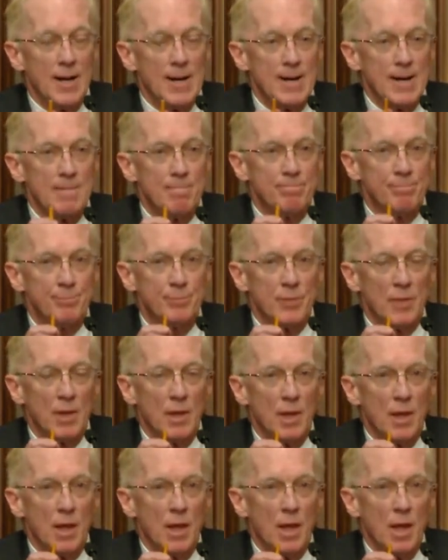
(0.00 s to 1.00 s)
Um,
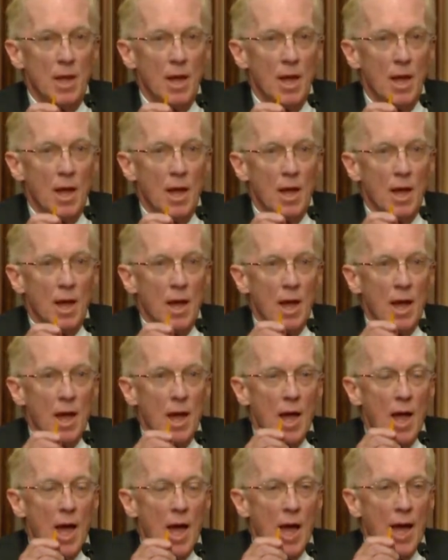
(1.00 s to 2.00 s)

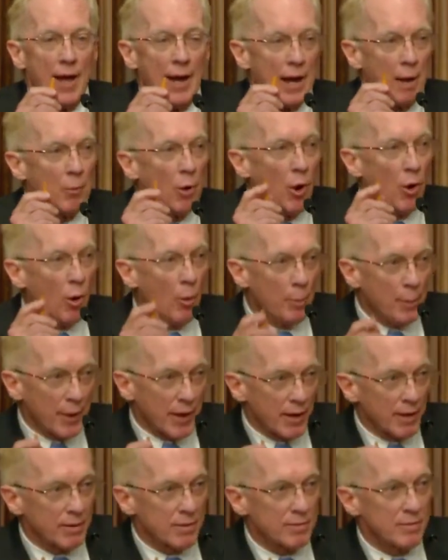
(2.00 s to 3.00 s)
and I'm
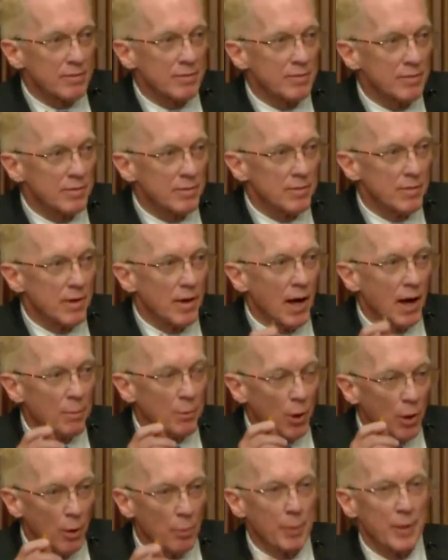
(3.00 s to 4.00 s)
hoping,
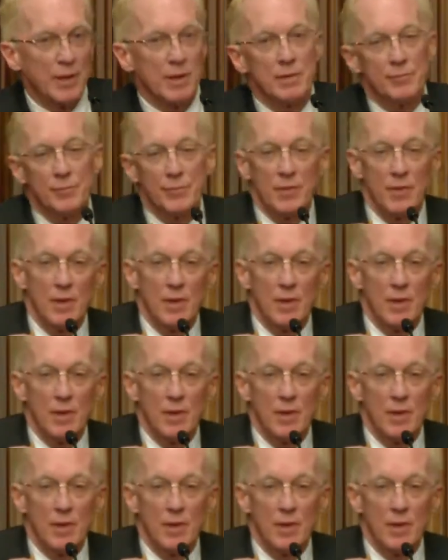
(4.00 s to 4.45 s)
I'm hoping,